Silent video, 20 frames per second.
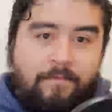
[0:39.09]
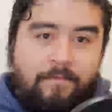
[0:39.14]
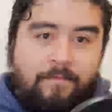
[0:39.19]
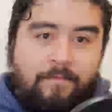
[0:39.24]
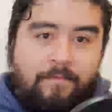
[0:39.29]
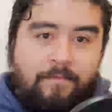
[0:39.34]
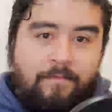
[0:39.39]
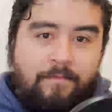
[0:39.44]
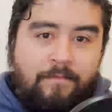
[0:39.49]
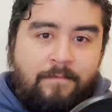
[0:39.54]

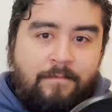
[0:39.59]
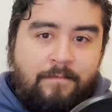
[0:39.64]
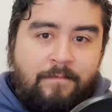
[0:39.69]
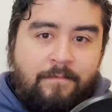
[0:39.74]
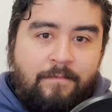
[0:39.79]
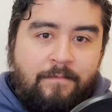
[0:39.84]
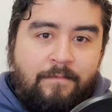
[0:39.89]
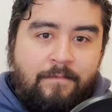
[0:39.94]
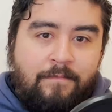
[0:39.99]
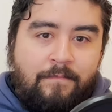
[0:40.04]

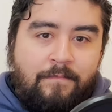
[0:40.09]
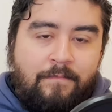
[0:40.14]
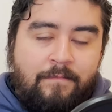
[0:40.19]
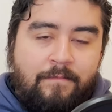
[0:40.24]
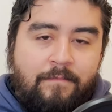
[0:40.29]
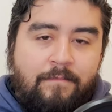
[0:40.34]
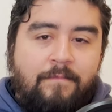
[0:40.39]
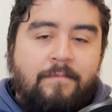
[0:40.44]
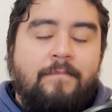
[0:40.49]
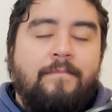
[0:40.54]

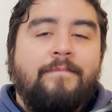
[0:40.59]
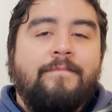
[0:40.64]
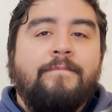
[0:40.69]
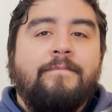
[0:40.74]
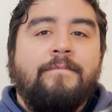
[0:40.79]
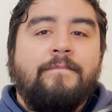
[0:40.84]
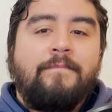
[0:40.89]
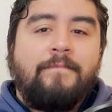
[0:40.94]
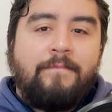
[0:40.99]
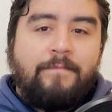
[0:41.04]

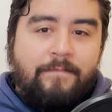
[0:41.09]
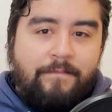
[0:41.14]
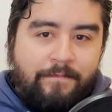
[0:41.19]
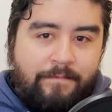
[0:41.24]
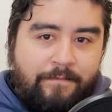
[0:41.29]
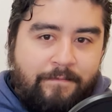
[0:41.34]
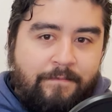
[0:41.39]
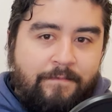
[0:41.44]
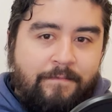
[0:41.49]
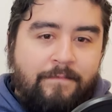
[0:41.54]

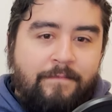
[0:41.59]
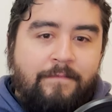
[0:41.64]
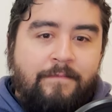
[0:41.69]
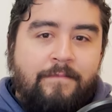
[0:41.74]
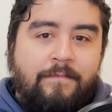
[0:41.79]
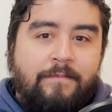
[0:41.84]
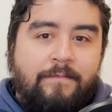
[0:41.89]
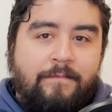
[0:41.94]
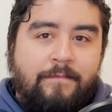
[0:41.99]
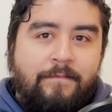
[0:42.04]

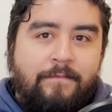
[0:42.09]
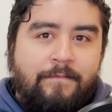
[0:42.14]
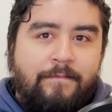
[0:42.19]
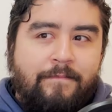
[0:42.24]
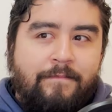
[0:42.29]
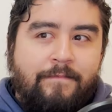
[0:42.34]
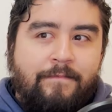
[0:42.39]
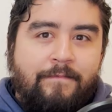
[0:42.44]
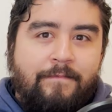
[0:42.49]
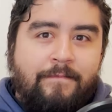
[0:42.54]

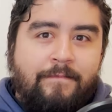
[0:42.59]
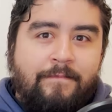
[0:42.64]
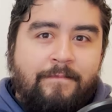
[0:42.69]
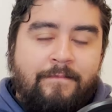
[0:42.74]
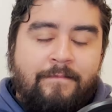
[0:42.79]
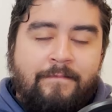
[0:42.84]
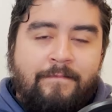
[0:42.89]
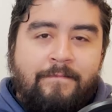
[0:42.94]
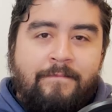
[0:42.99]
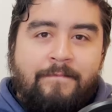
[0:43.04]

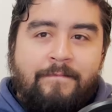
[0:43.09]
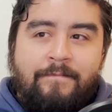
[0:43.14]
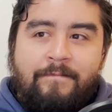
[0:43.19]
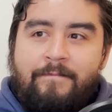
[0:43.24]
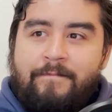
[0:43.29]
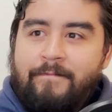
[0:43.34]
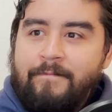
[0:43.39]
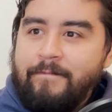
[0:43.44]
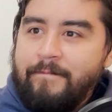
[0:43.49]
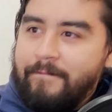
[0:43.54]

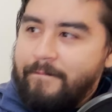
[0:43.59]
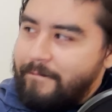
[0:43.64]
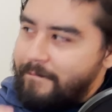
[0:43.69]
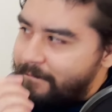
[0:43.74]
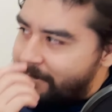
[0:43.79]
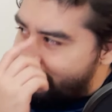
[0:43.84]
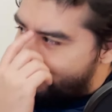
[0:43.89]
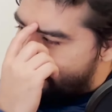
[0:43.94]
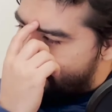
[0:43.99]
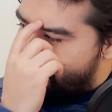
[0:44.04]

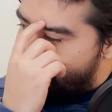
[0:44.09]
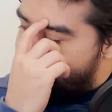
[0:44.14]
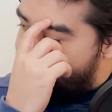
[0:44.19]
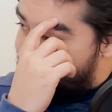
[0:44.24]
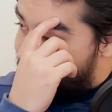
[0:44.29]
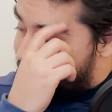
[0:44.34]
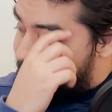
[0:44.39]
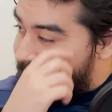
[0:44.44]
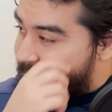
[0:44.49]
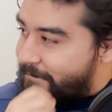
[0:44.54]

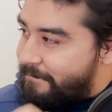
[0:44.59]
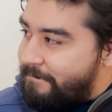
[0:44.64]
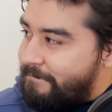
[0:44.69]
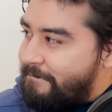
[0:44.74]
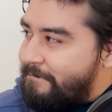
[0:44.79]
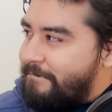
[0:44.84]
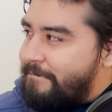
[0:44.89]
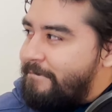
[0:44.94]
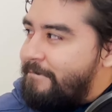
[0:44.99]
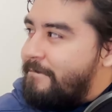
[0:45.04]

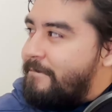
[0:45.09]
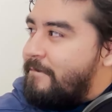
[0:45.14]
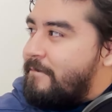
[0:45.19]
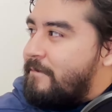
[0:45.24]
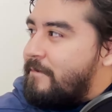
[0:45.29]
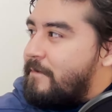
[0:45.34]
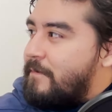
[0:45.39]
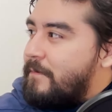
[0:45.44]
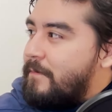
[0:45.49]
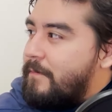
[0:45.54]

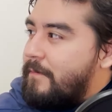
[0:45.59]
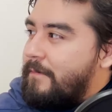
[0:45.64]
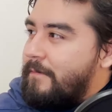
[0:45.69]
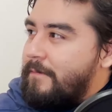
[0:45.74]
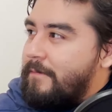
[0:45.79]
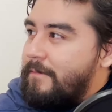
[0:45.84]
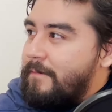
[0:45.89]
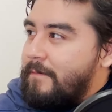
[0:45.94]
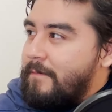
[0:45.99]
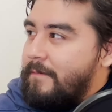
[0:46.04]

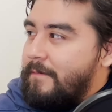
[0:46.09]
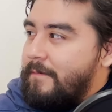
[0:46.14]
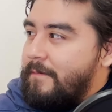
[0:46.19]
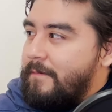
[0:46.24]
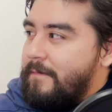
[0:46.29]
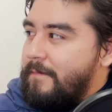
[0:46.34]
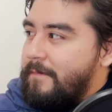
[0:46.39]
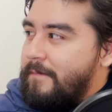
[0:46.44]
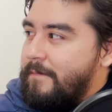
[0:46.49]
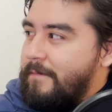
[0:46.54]

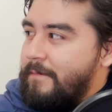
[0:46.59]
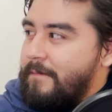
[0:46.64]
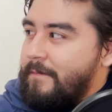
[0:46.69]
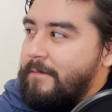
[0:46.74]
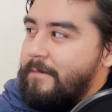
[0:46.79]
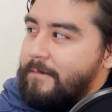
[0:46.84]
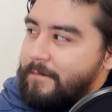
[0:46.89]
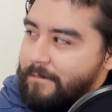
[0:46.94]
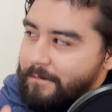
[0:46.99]
(not speaking)